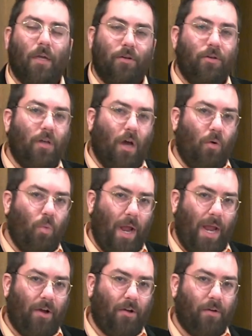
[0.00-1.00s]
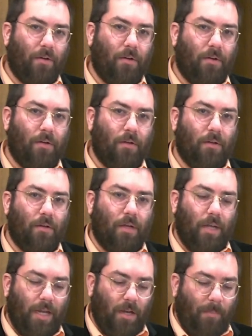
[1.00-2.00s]
Nowhere
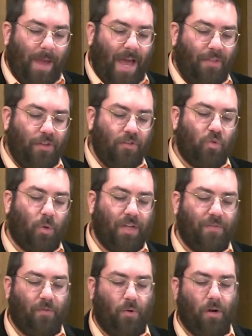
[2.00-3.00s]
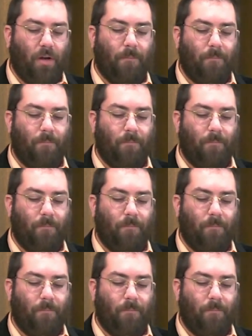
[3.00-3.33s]
in Matthew 24